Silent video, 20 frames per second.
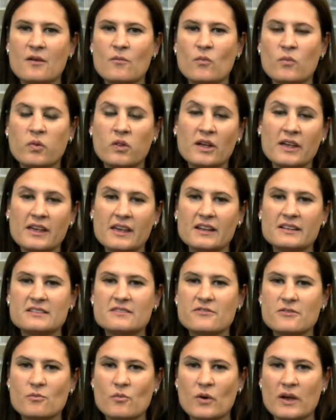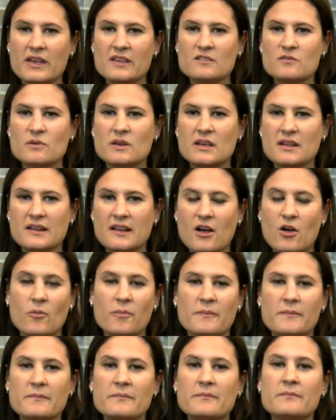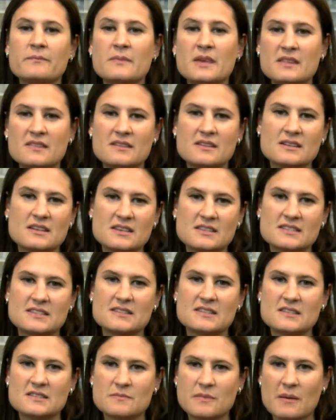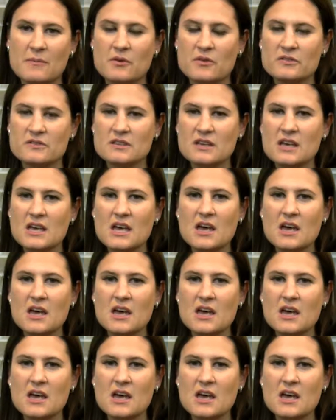and looking at different ways we can help meet the needs of these members.